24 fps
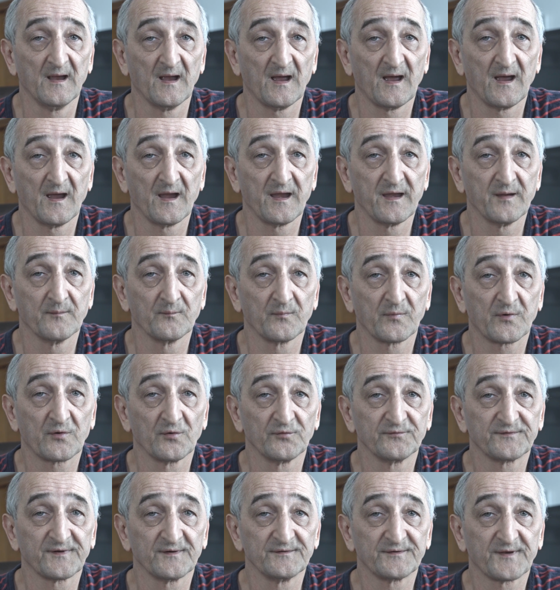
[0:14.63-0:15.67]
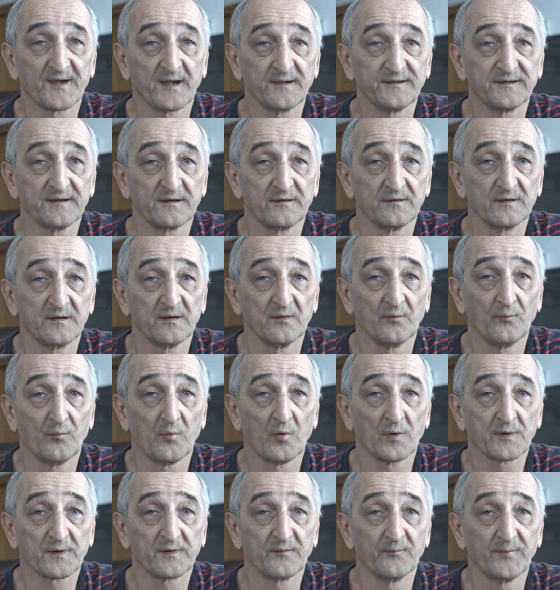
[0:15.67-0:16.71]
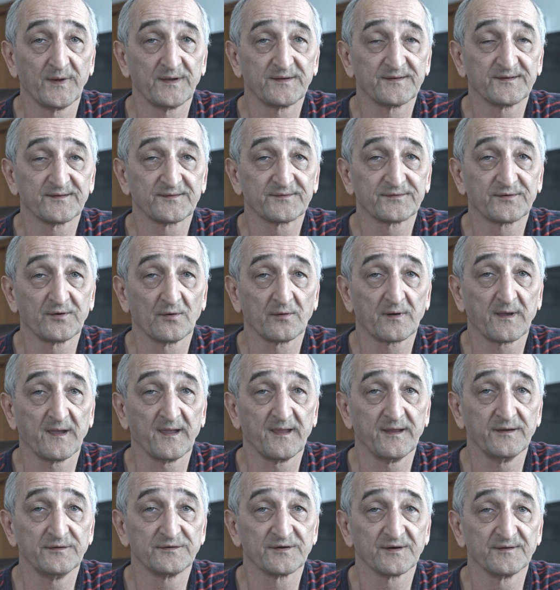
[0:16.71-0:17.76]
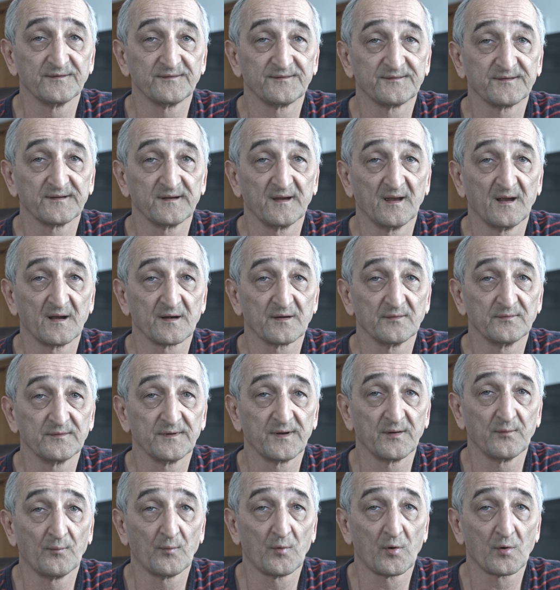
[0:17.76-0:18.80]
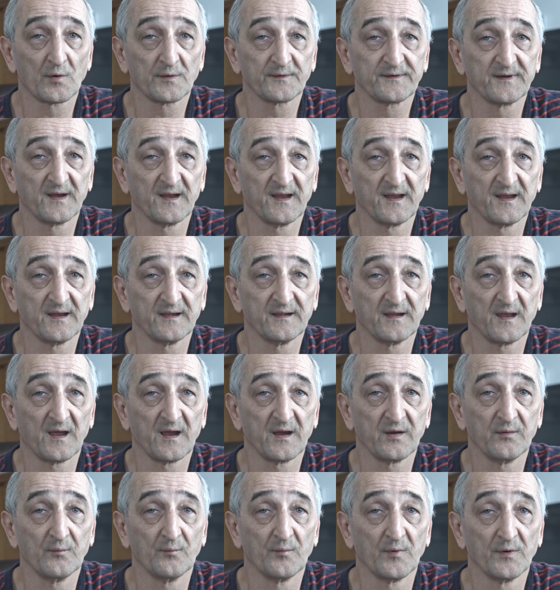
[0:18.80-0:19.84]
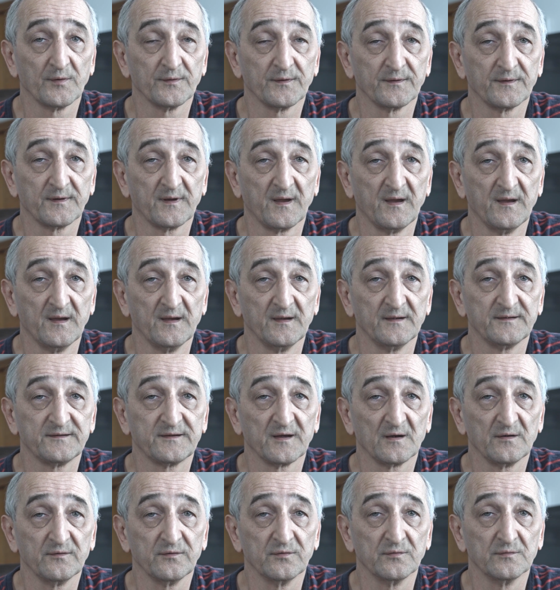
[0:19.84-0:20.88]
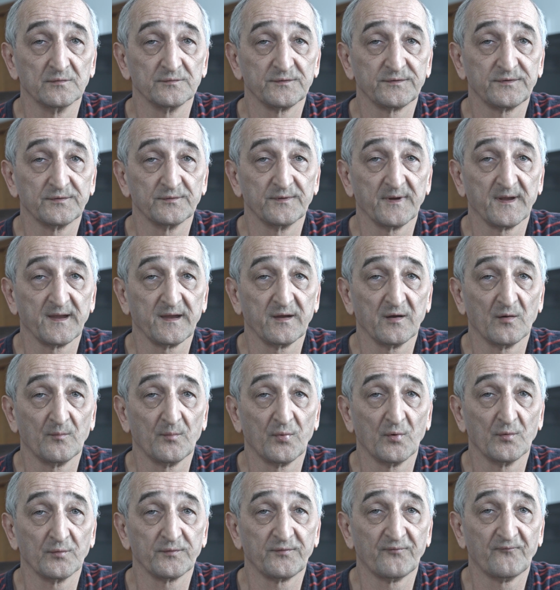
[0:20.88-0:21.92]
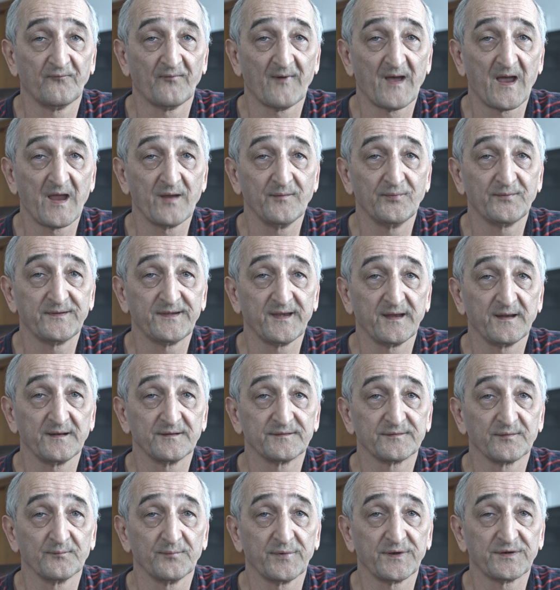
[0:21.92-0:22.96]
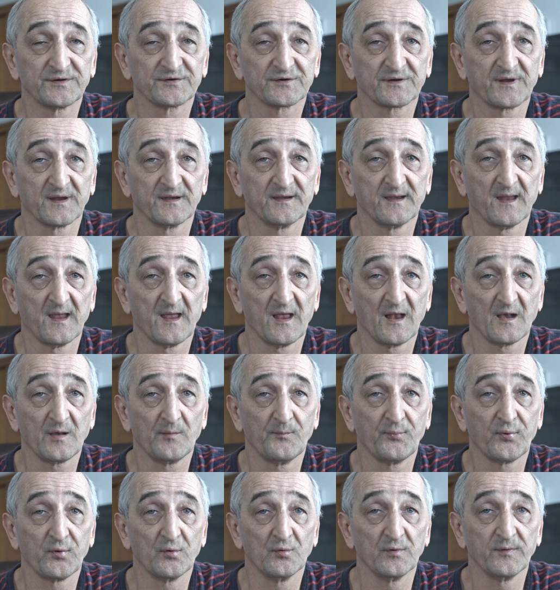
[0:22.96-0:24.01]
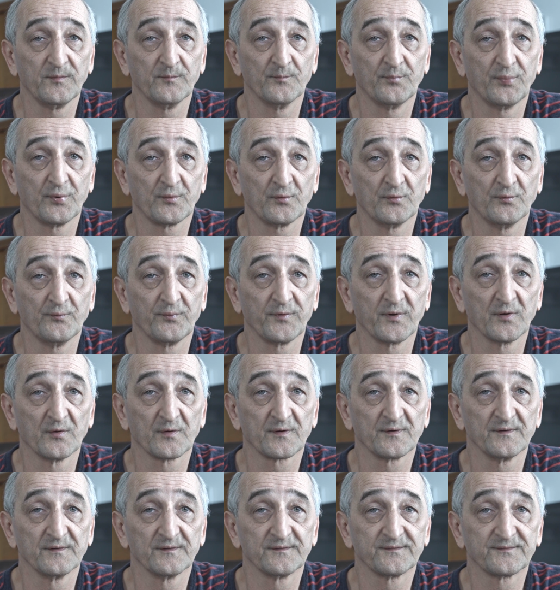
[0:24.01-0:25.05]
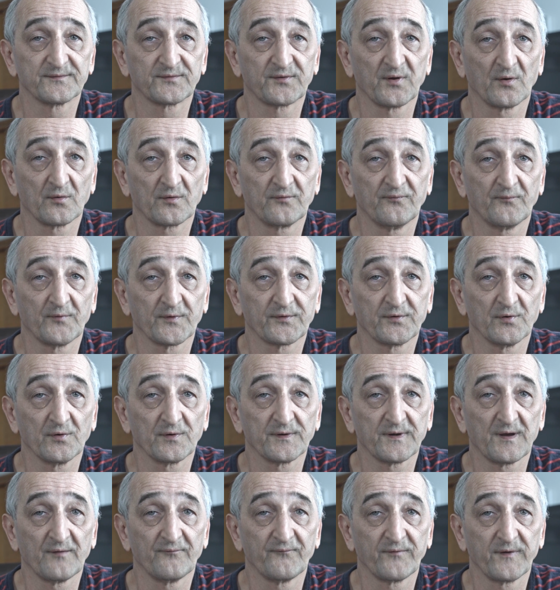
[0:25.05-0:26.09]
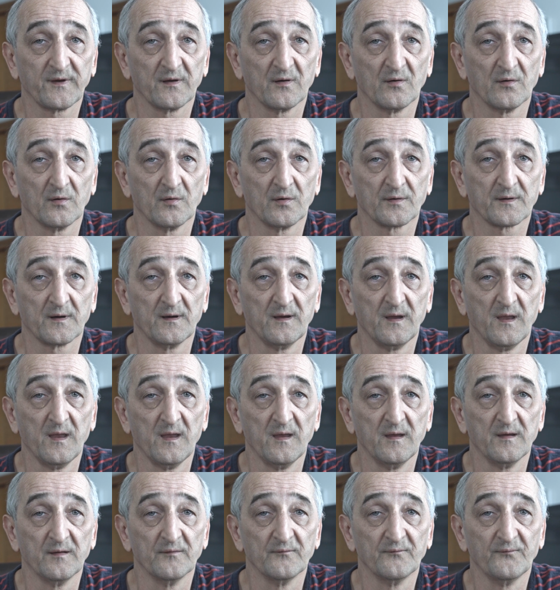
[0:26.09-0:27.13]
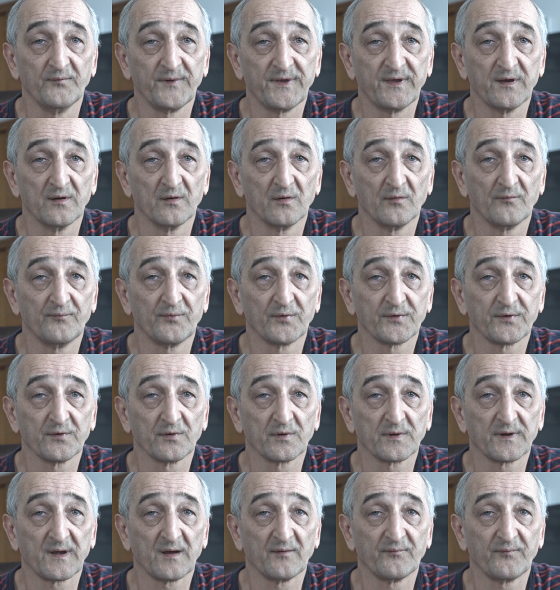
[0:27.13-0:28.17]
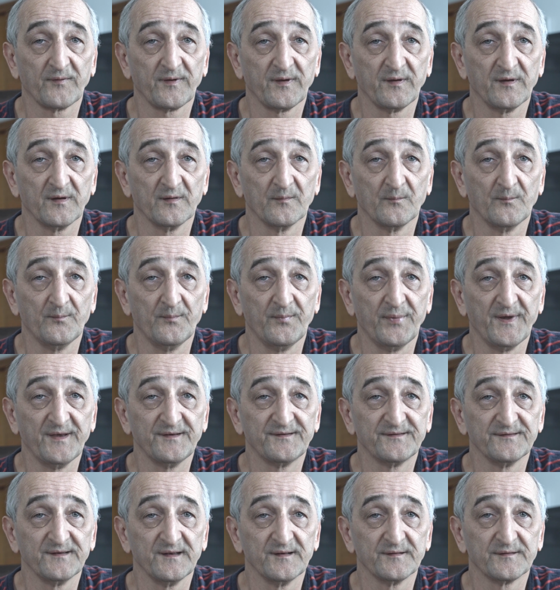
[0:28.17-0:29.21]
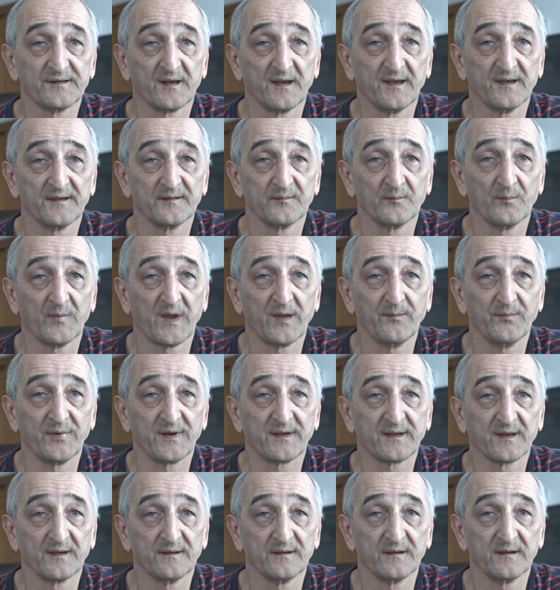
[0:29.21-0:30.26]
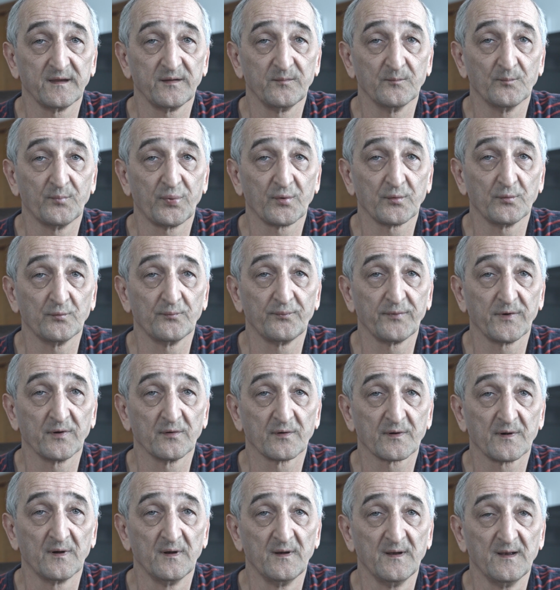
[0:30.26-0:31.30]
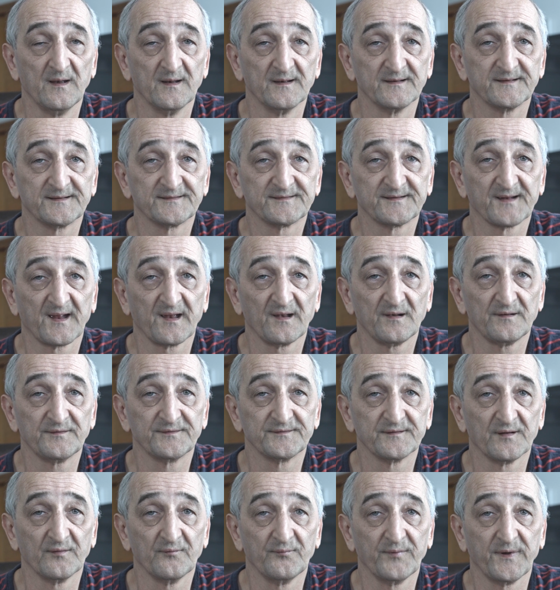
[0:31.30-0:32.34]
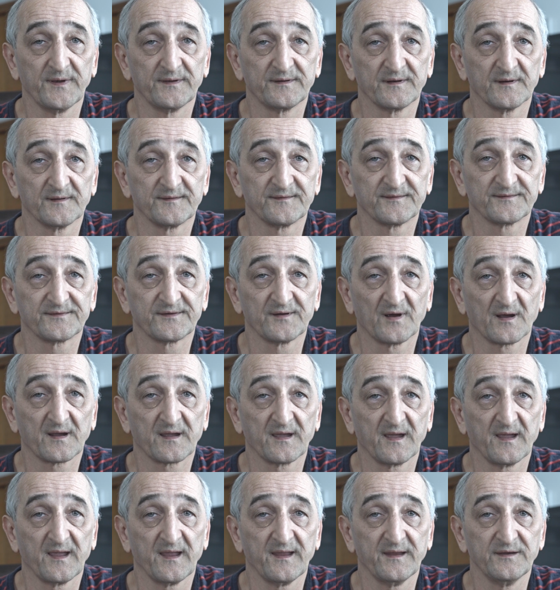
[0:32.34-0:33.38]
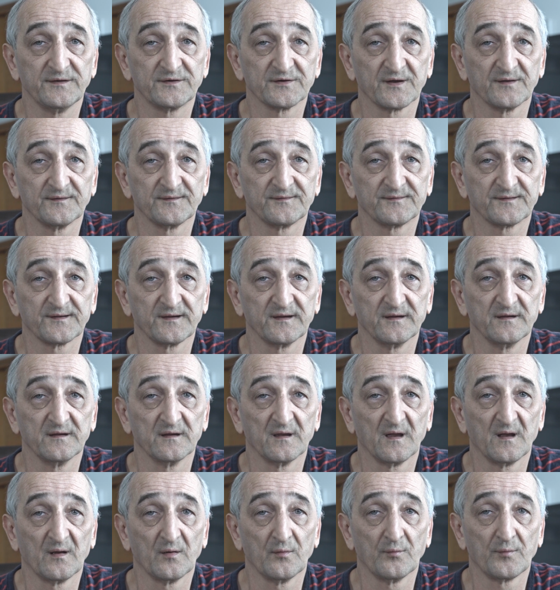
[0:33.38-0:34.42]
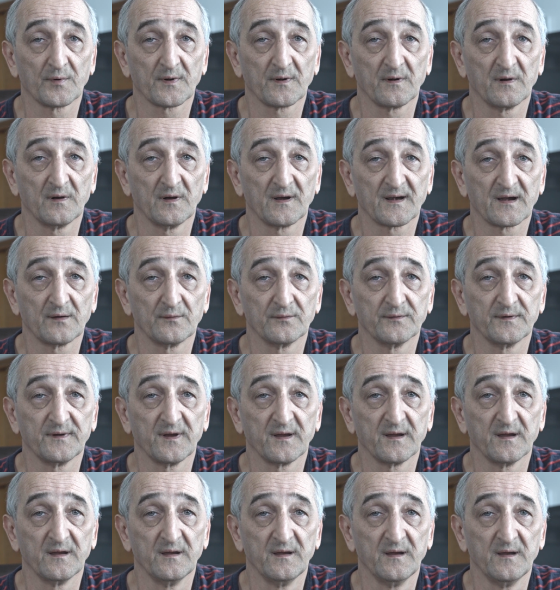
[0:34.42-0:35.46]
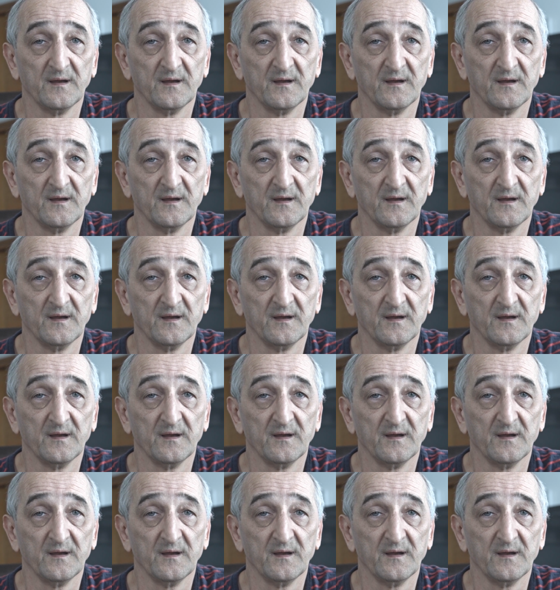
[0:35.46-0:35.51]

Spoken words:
I am concentrating work with stock agency around the world and I want to tell you today about 5 things which can help you improve your stock photography or video photography business and maybe can improve your sales with stock agency over around the